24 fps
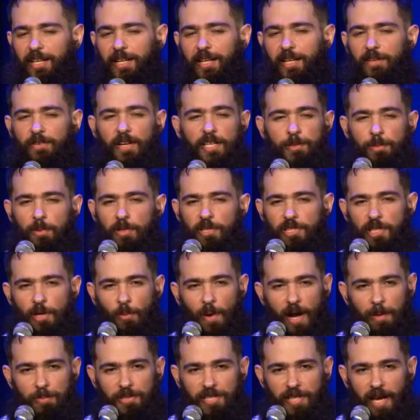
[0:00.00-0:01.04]
Facebook is a
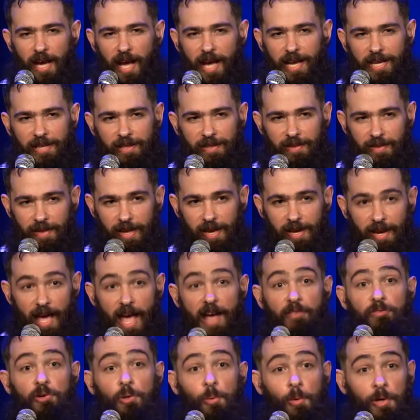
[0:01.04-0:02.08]
website that
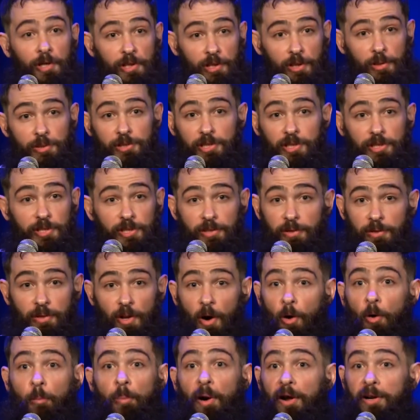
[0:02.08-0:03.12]
everyone uses and
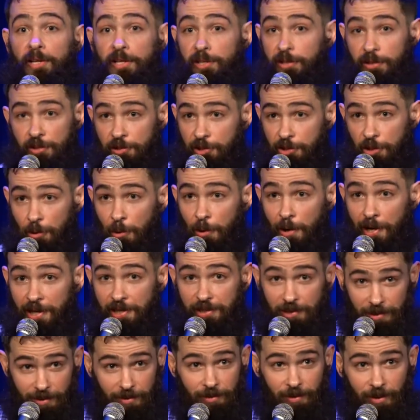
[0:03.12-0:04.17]
nobody
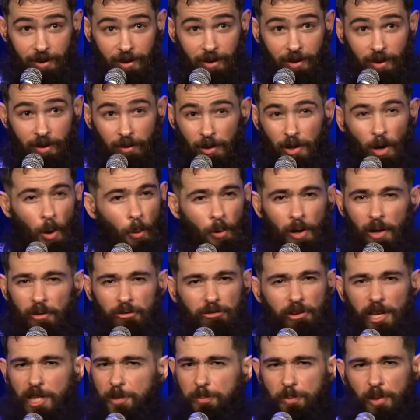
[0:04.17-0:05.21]
enjoys. No one on
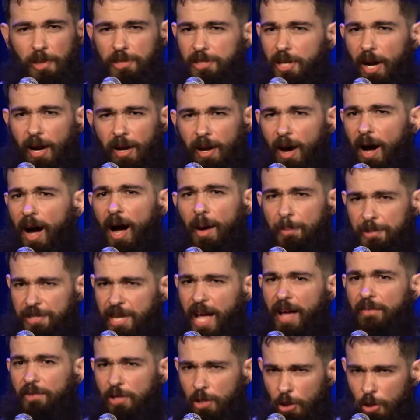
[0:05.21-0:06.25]
Facebook.com is
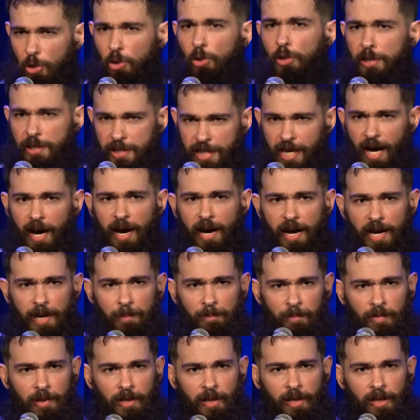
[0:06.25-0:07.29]
having a good
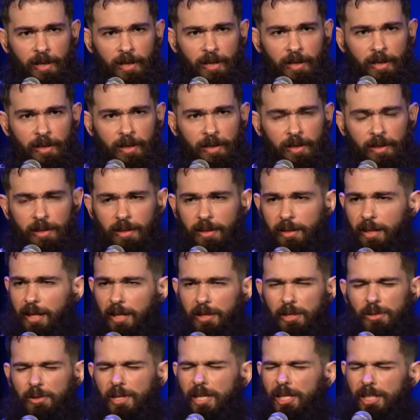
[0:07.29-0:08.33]
time.
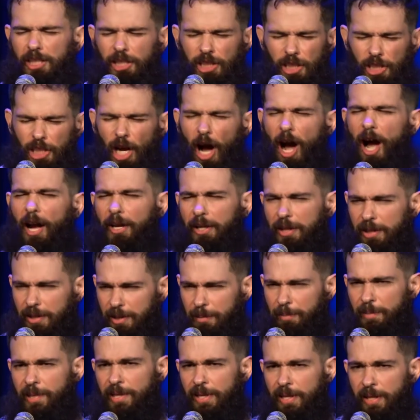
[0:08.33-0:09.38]
Like, dude, it is shocking
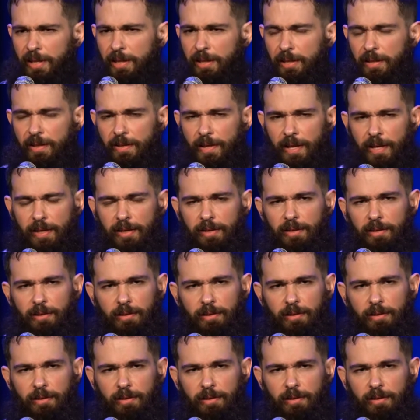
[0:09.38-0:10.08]
to me that